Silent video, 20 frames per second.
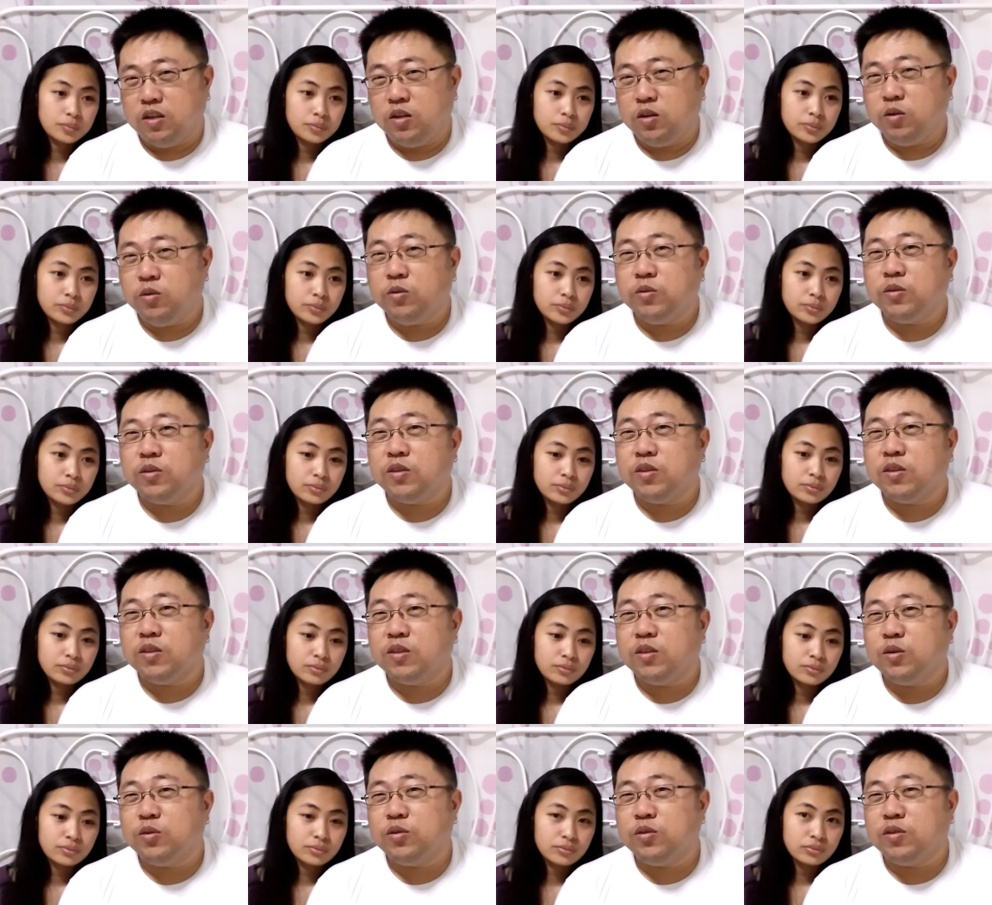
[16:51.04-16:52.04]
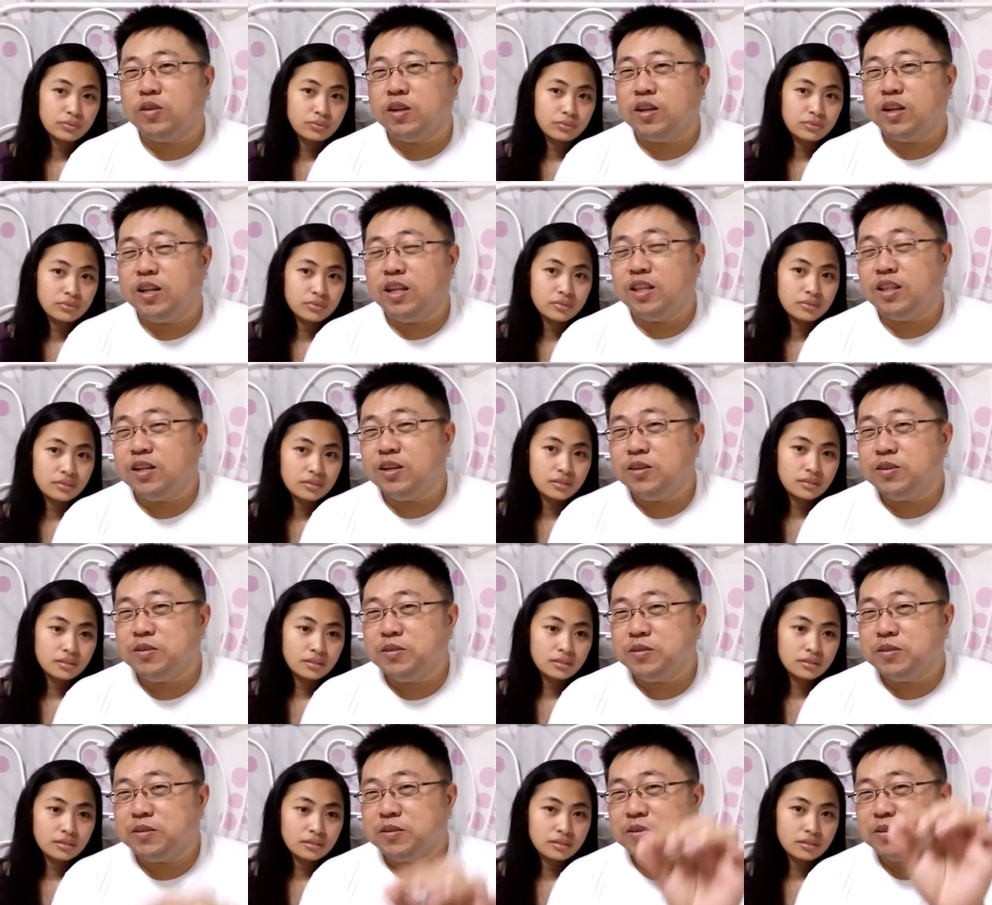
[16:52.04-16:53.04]
Speaker 1: You know, those
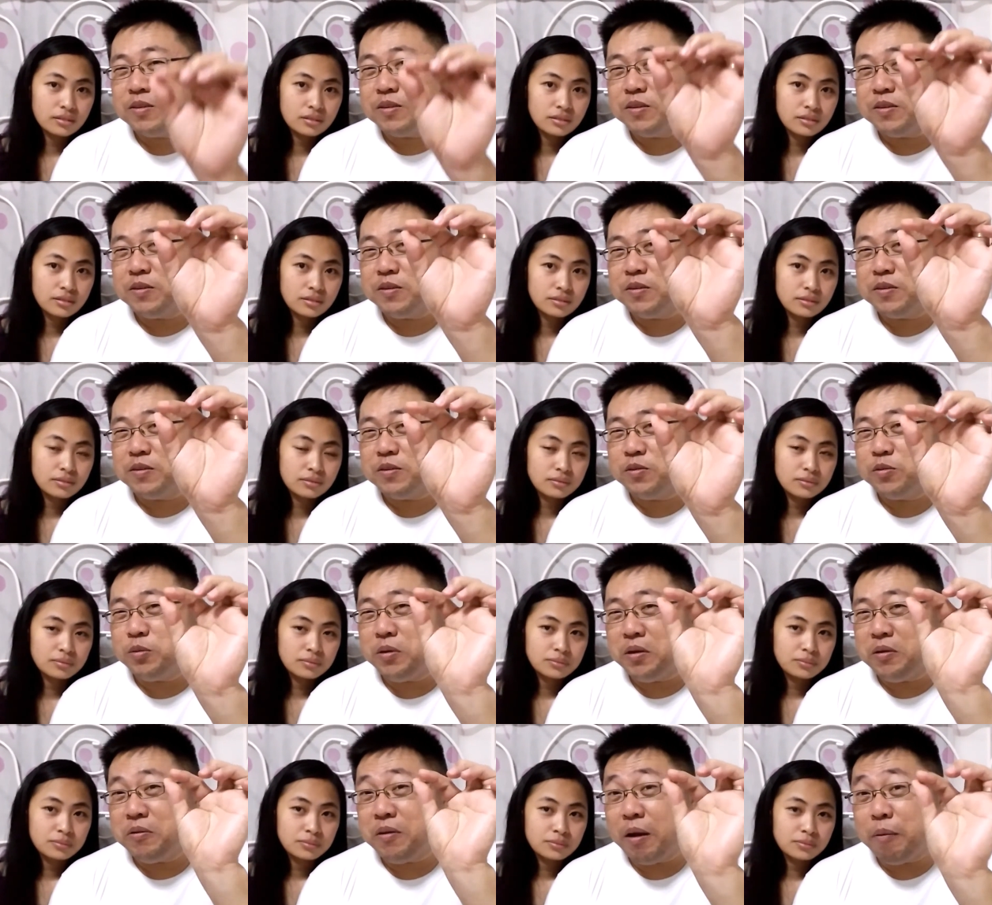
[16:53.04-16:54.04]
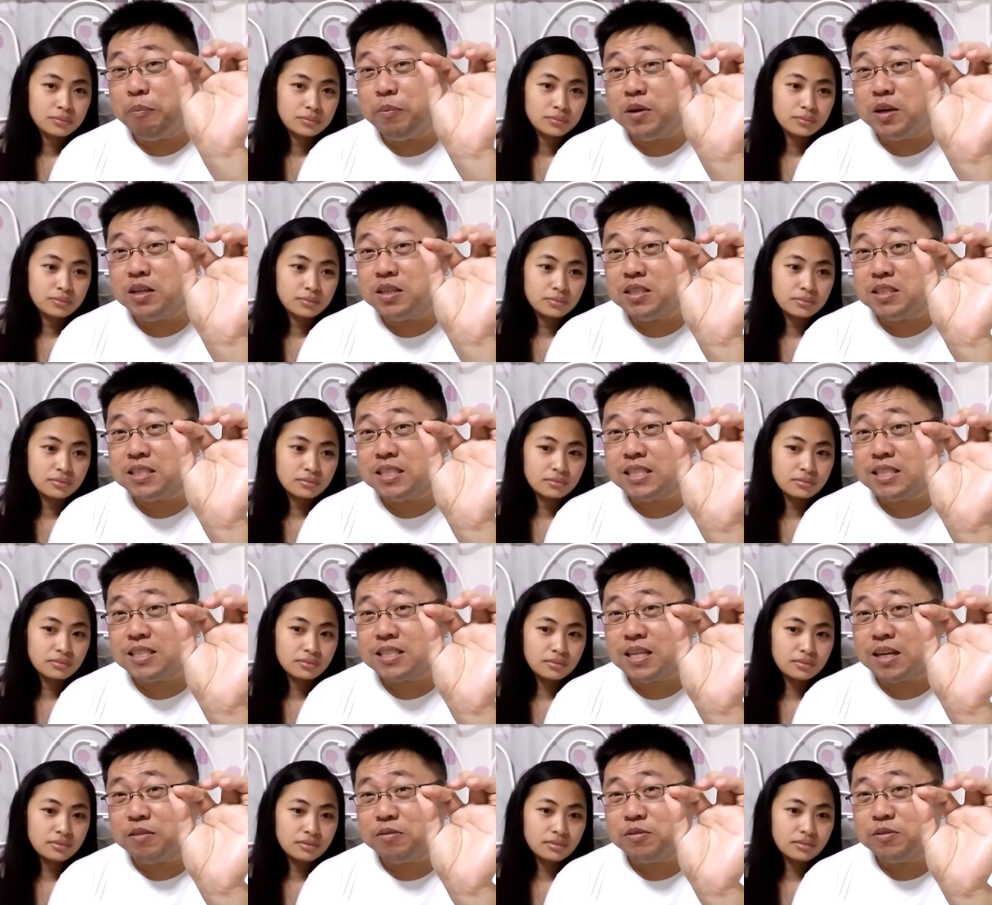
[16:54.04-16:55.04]
little sweet wrappers and
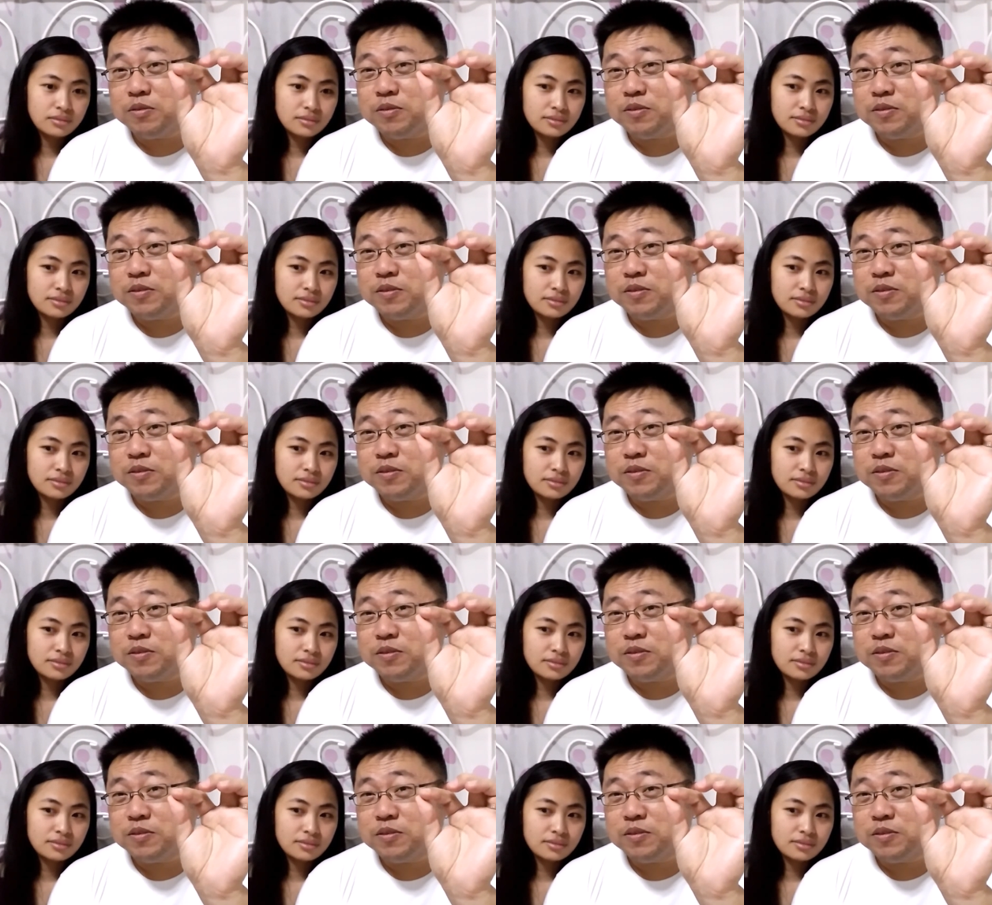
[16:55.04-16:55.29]
stuff.